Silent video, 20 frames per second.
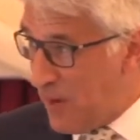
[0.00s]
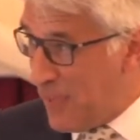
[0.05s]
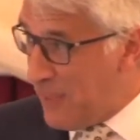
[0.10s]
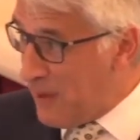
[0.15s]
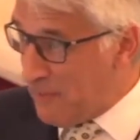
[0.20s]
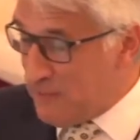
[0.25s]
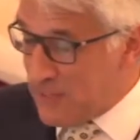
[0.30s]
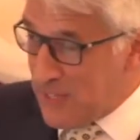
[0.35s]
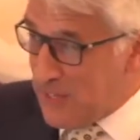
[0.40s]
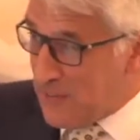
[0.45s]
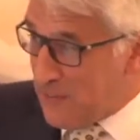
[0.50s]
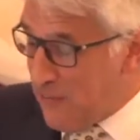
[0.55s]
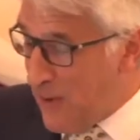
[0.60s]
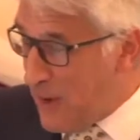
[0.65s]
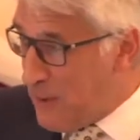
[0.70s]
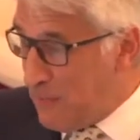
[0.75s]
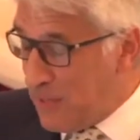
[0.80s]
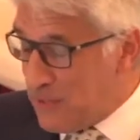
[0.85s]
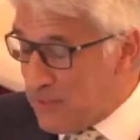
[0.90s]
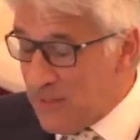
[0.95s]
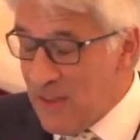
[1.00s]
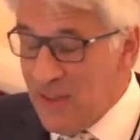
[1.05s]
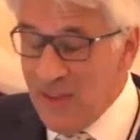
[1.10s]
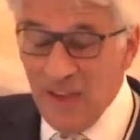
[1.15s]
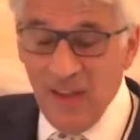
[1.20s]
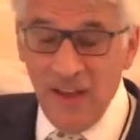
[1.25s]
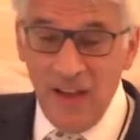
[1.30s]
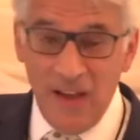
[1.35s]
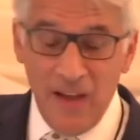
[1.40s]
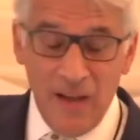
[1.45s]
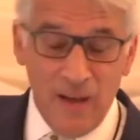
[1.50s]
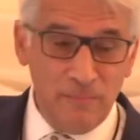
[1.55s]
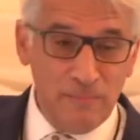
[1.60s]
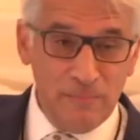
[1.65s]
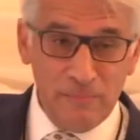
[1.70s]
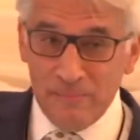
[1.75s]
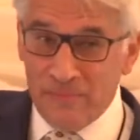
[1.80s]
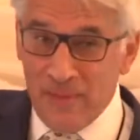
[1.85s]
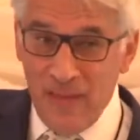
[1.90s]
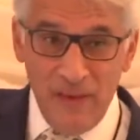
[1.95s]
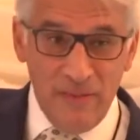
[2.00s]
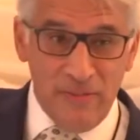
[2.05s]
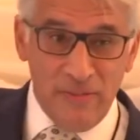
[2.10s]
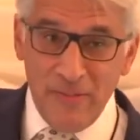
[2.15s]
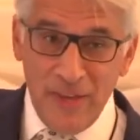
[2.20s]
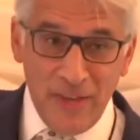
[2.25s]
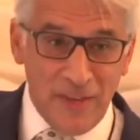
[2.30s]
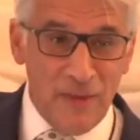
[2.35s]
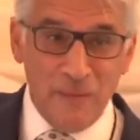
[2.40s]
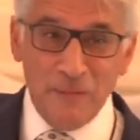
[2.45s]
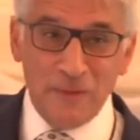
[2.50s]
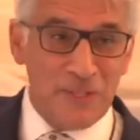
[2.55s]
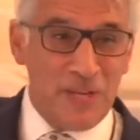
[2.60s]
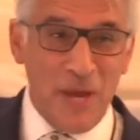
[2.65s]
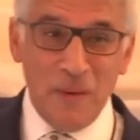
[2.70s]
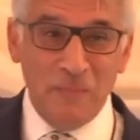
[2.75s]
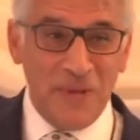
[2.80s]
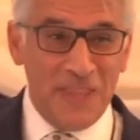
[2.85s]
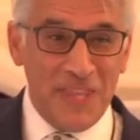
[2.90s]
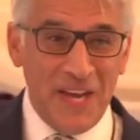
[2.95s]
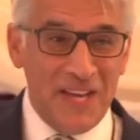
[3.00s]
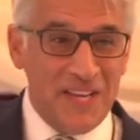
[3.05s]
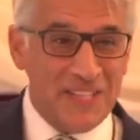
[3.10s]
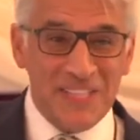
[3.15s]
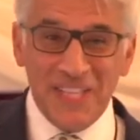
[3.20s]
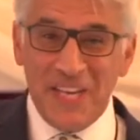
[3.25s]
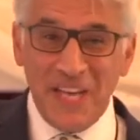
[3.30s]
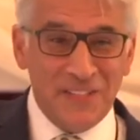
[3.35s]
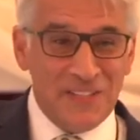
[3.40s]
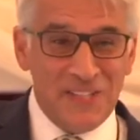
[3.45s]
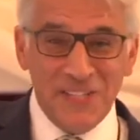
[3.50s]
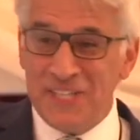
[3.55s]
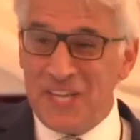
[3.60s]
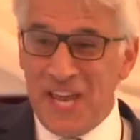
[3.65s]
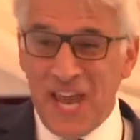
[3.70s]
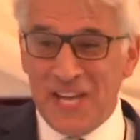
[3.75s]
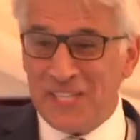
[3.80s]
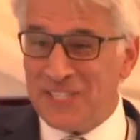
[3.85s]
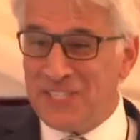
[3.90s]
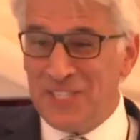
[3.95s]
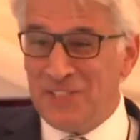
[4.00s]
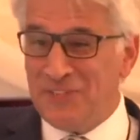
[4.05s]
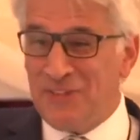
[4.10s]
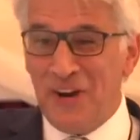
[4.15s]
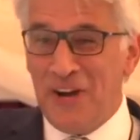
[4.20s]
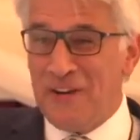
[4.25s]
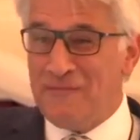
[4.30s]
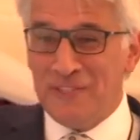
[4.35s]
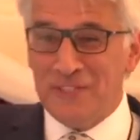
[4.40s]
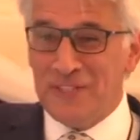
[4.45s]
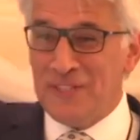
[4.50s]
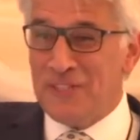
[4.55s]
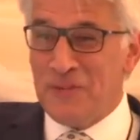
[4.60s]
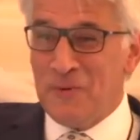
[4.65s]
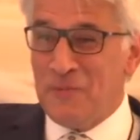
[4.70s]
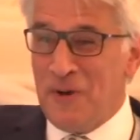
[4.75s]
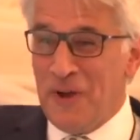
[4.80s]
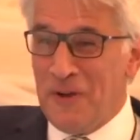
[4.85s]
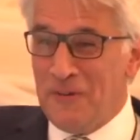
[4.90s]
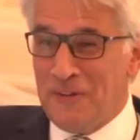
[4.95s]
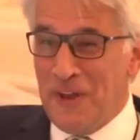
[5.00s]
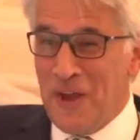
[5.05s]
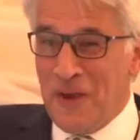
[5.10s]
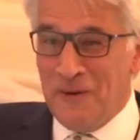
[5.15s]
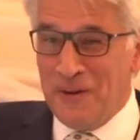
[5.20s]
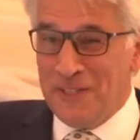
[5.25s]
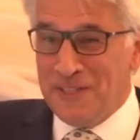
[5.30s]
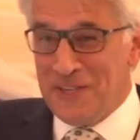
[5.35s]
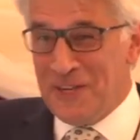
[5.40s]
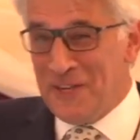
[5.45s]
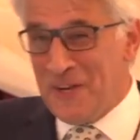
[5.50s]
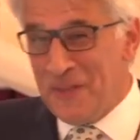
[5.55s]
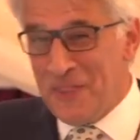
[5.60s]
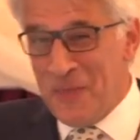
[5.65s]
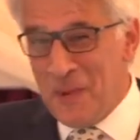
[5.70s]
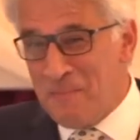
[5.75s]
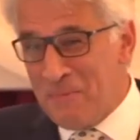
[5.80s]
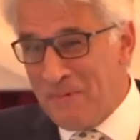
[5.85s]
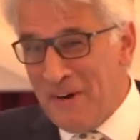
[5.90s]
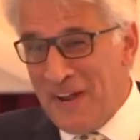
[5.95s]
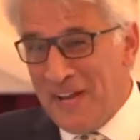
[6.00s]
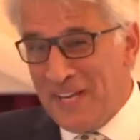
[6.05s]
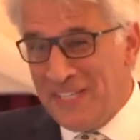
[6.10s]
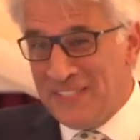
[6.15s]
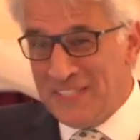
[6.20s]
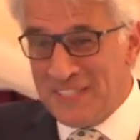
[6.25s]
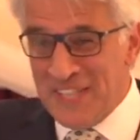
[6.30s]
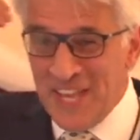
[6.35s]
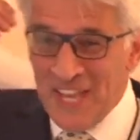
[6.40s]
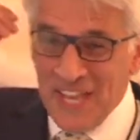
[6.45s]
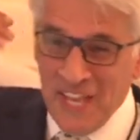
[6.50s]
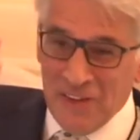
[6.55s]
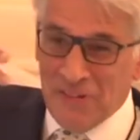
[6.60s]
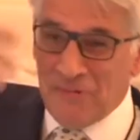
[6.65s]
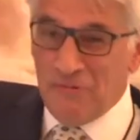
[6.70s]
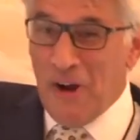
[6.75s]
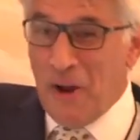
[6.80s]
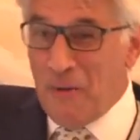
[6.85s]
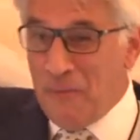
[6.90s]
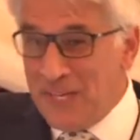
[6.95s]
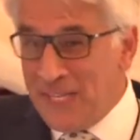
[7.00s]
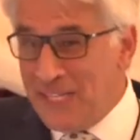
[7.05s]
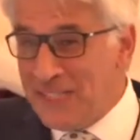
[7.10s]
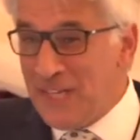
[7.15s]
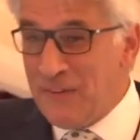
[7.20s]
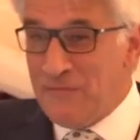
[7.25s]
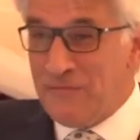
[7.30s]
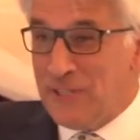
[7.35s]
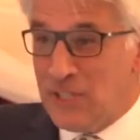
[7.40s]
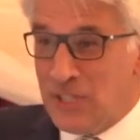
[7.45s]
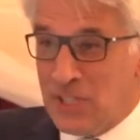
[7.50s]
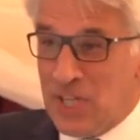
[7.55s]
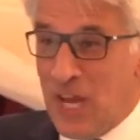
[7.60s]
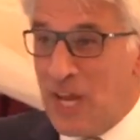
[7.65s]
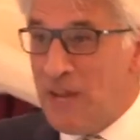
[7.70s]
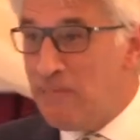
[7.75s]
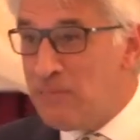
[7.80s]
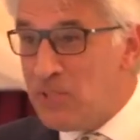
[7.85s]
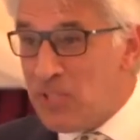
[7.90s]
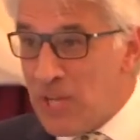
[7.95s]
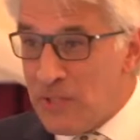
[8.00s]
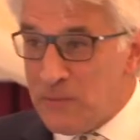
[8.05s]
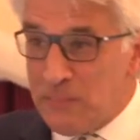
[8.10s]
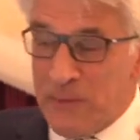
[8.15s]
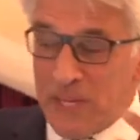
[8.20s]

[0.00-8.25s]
And there was this famous thing that was done with London taxi drivers, as you well know, and you know their brains grow in a different shape just